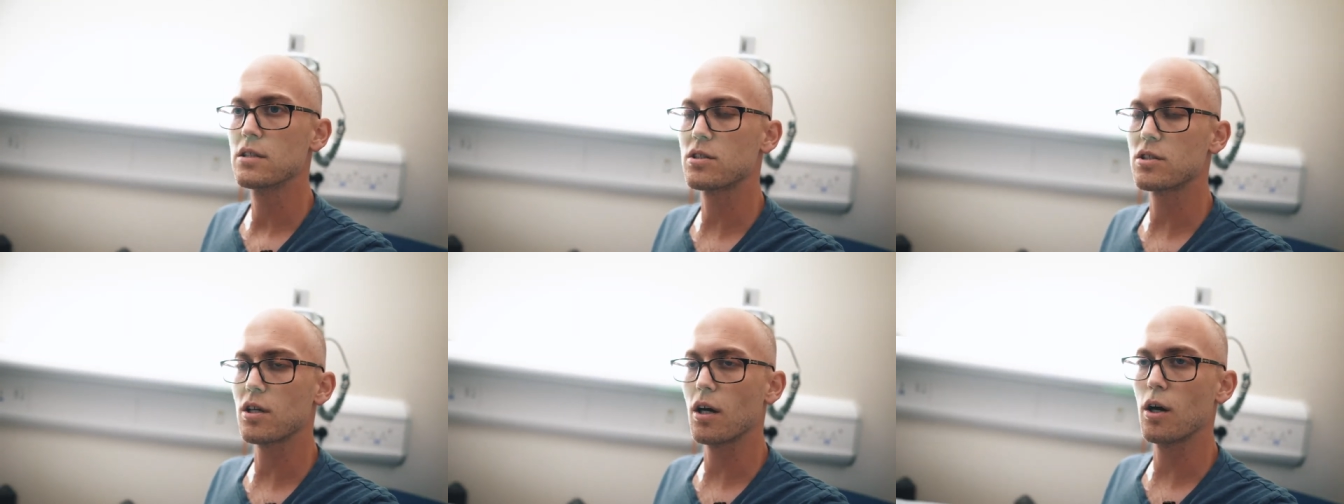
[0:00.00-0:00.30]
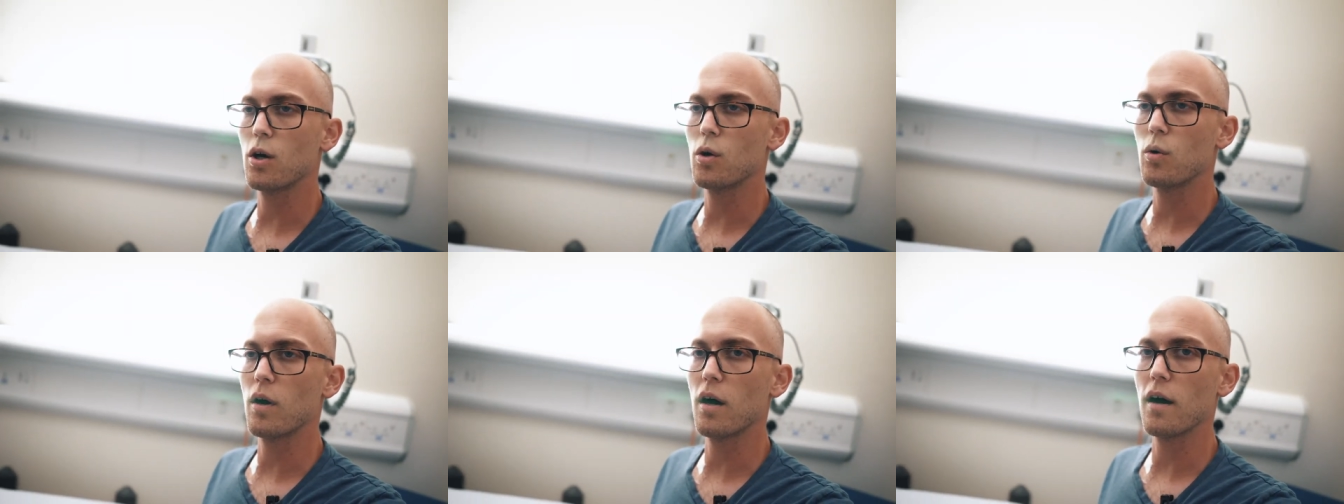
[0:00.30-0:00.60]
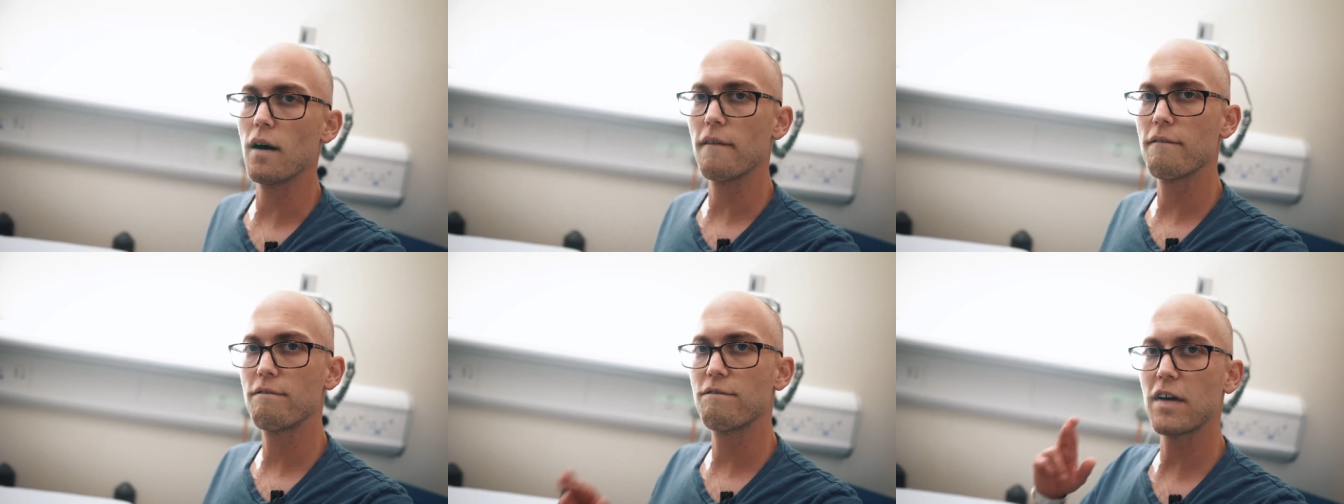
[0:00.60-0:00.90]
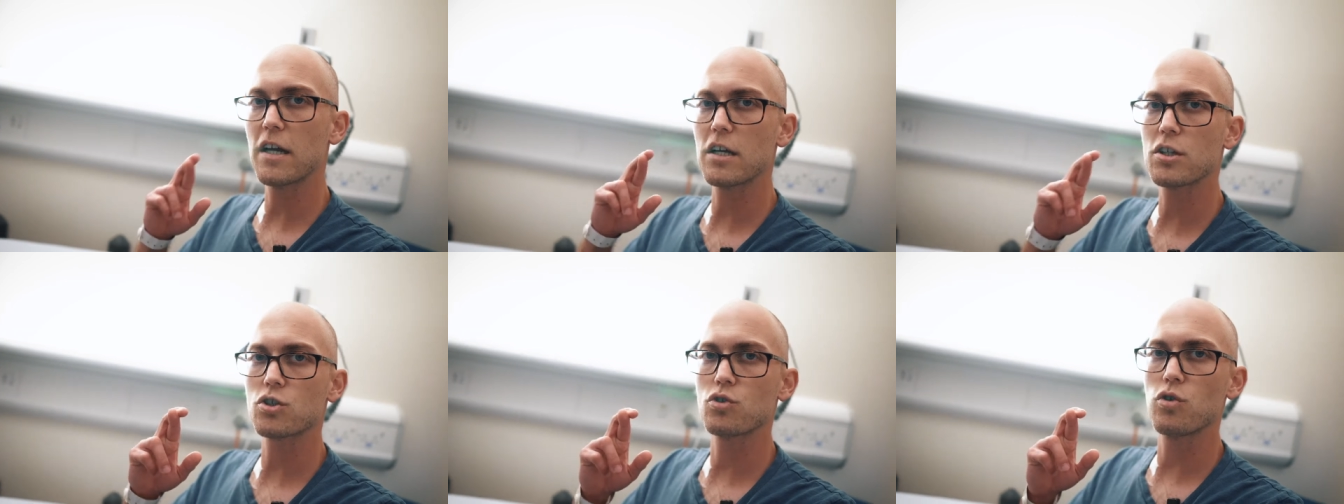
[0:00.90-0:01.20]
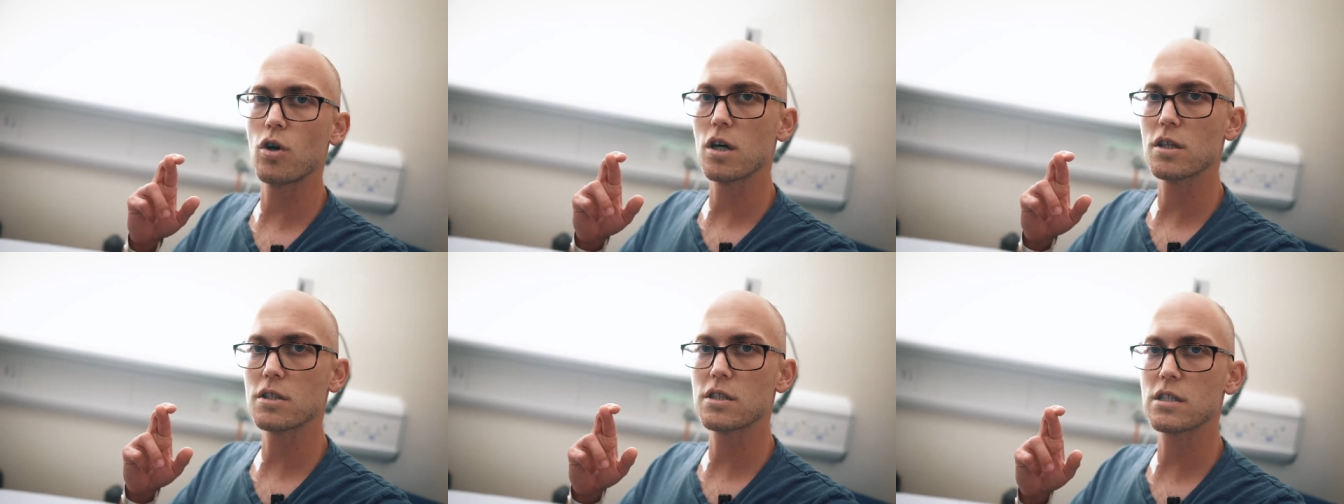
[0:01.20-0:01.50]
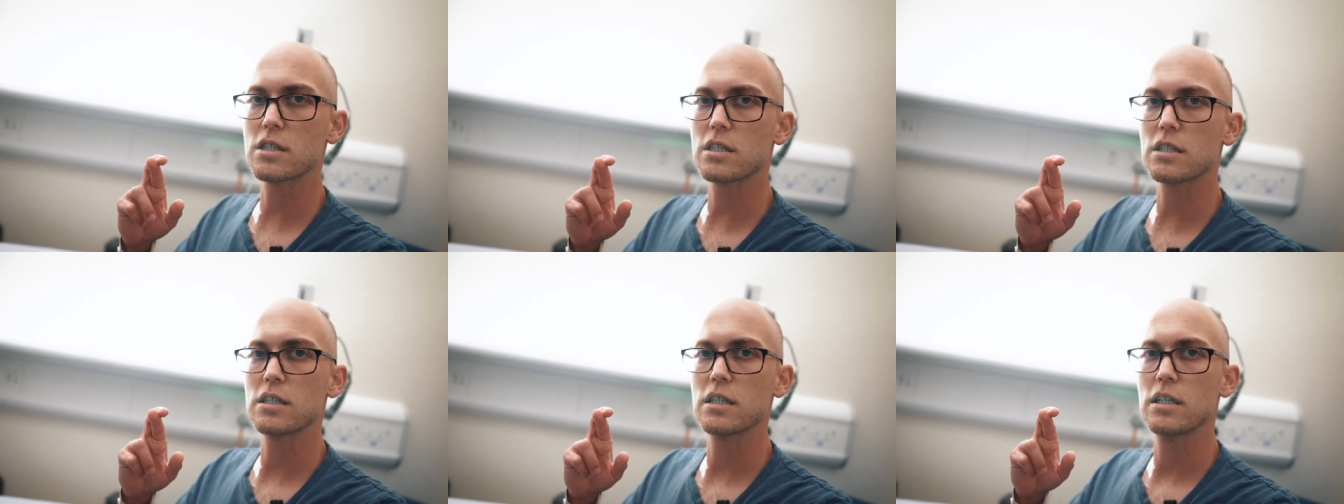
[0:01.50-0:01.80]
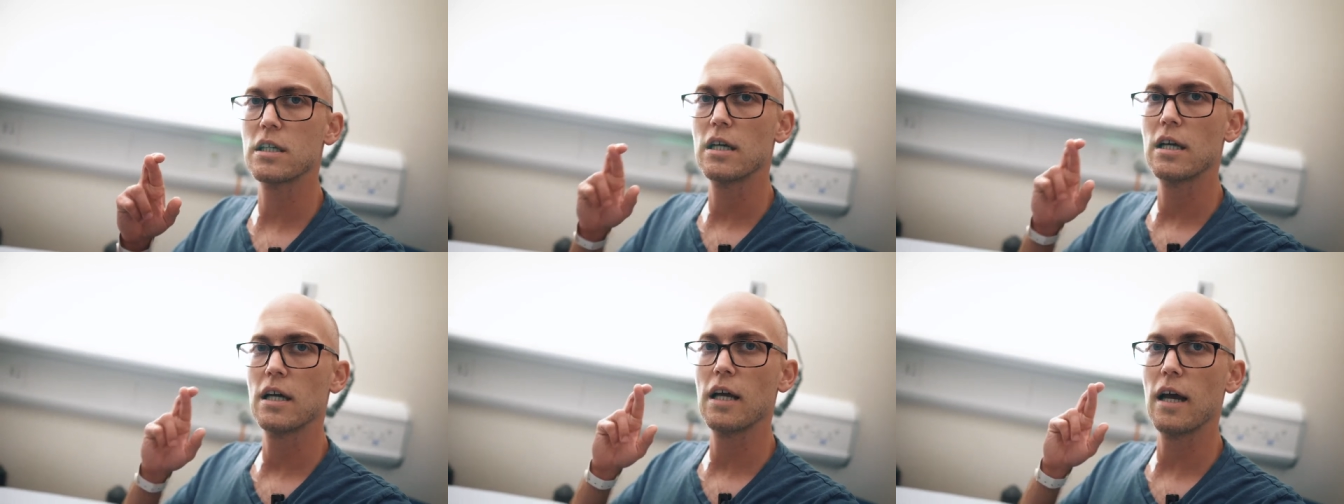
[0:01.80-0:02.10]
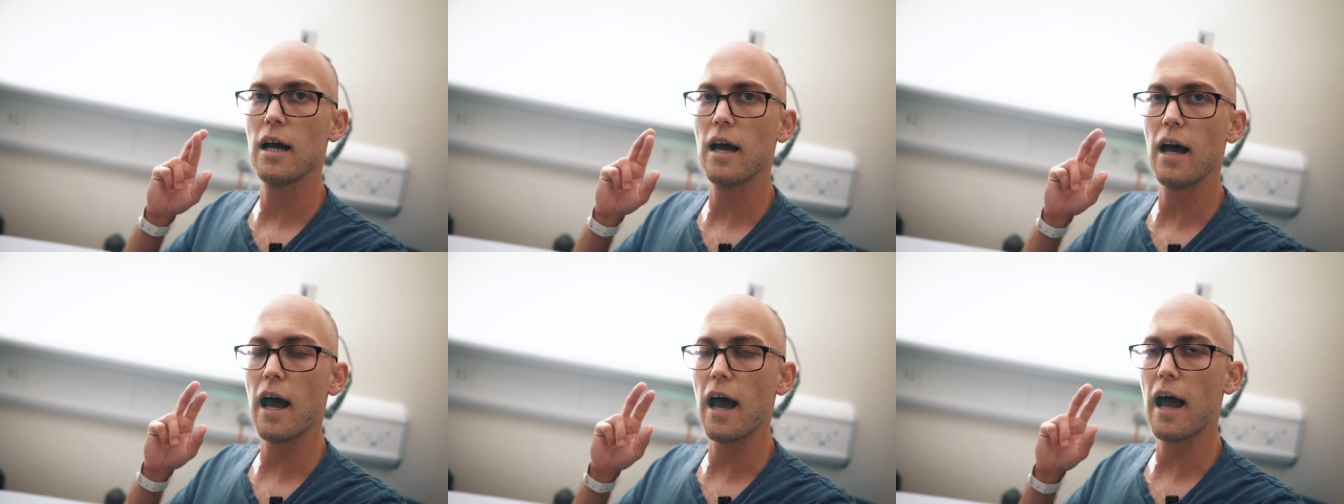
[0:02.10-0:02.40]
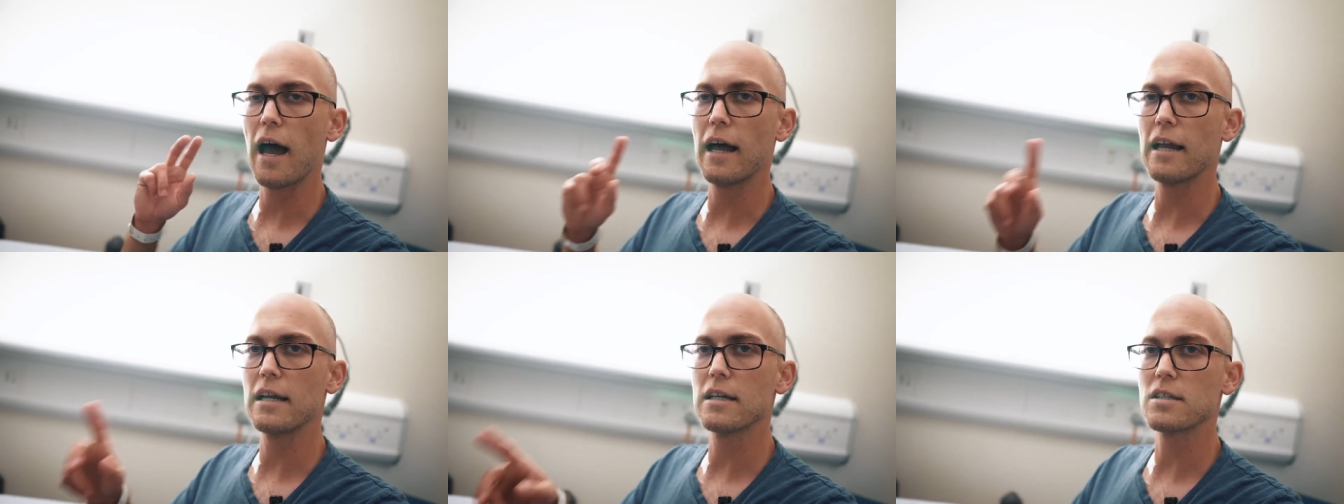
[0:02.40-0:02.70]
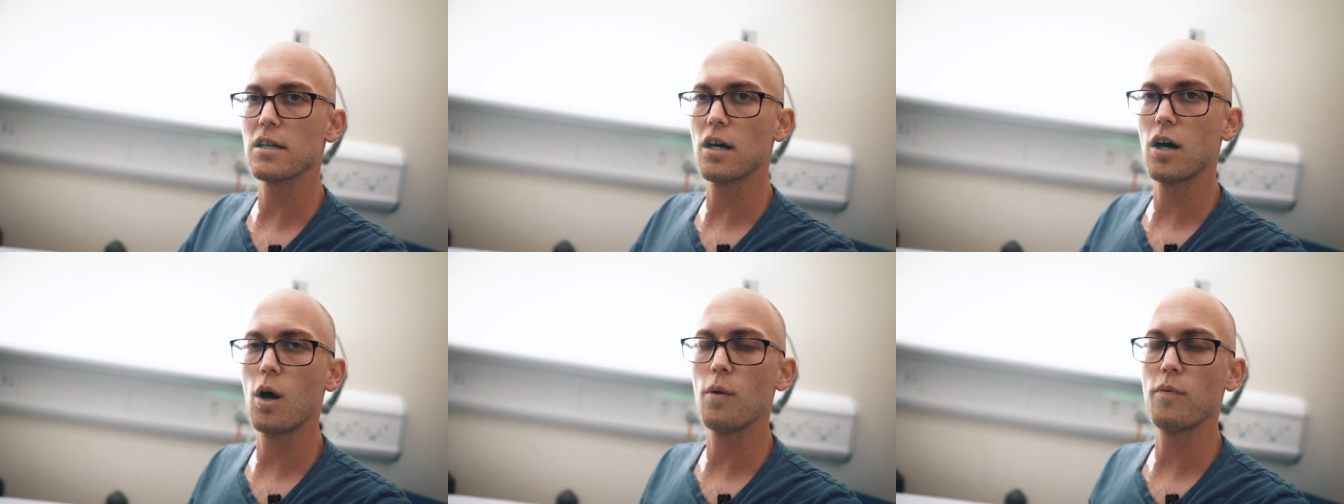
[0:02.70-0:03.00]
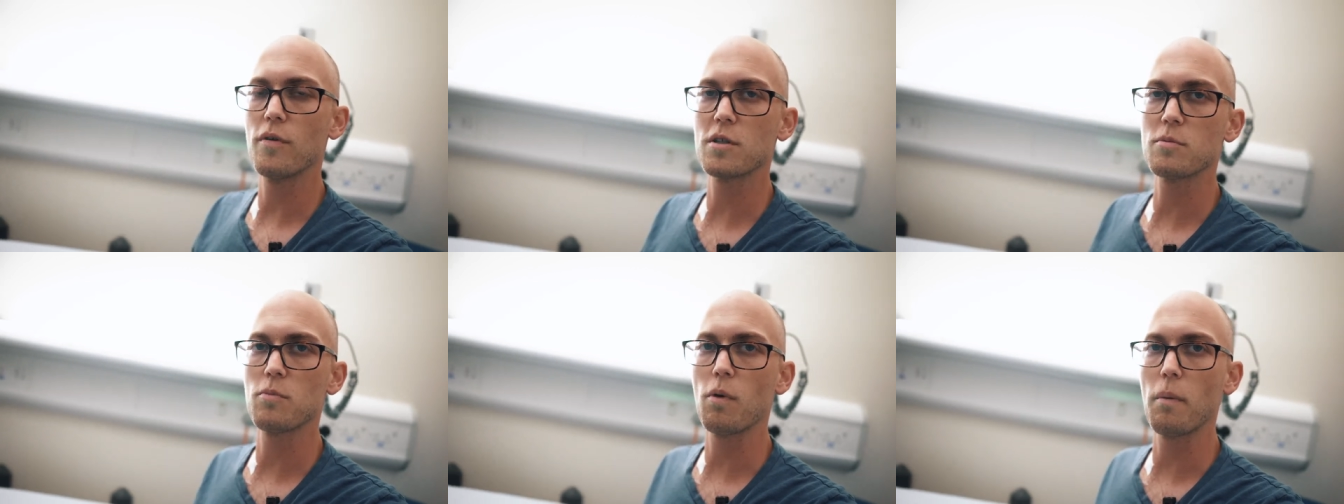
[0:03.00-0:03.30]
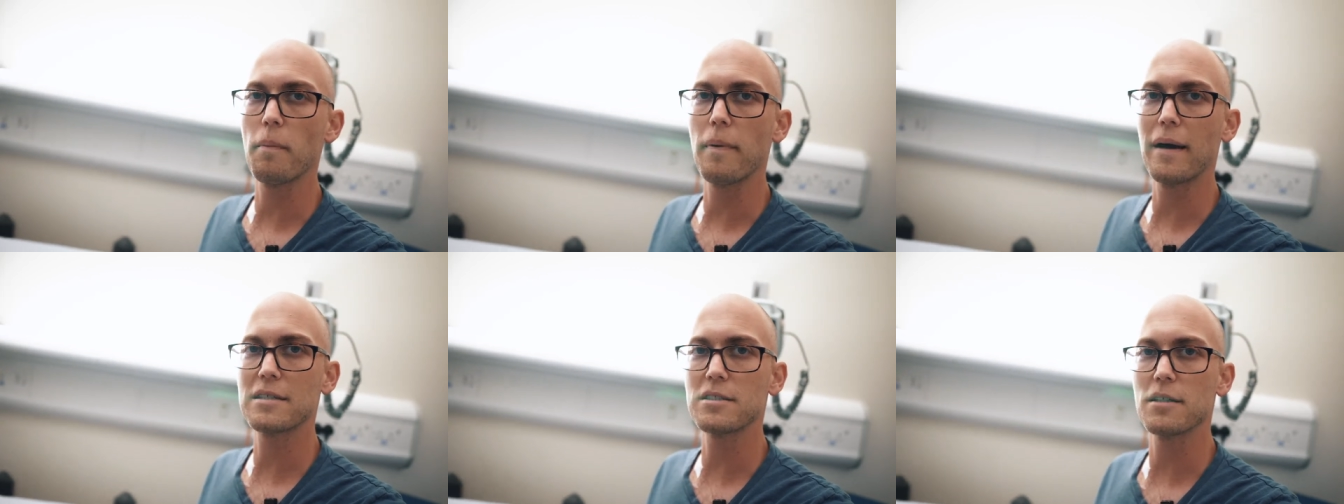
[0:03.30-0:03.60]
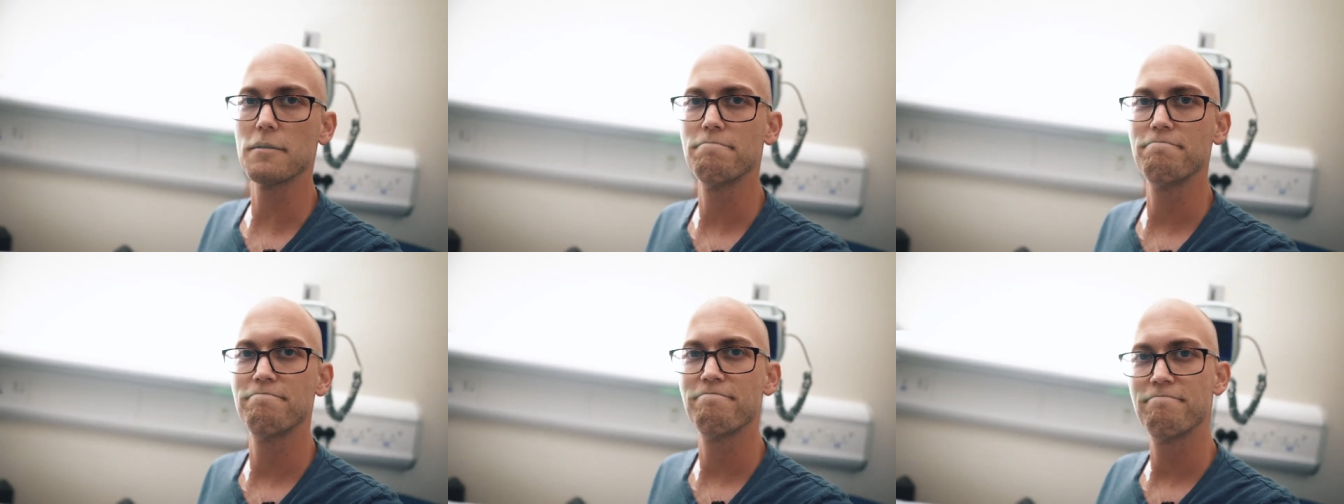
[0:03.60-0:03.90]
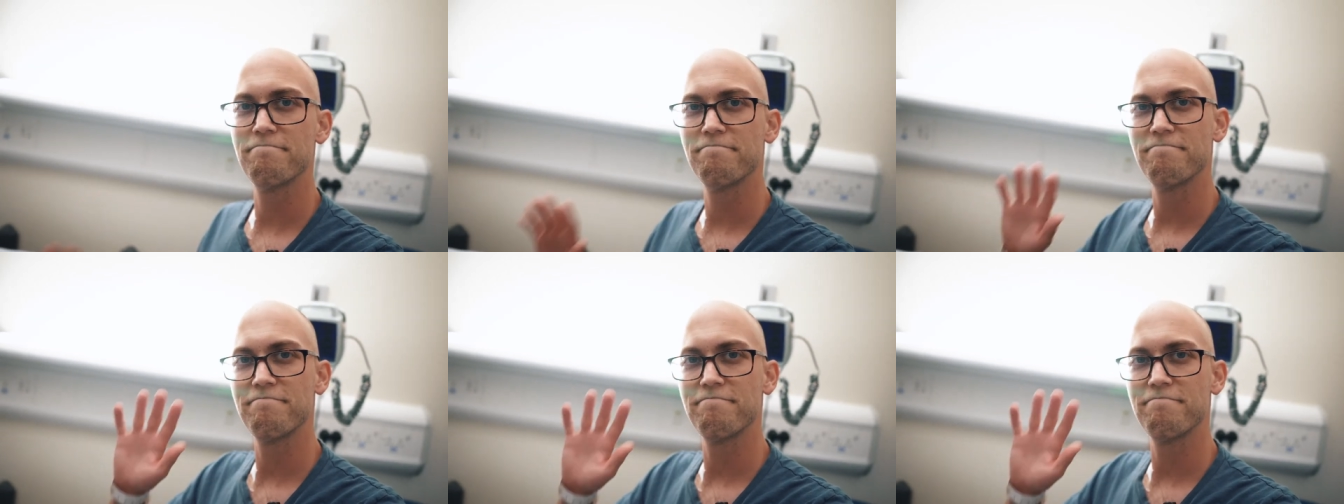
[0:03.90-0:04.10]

So uh, fingers crossed and uh, hopefully tomorrow will be better.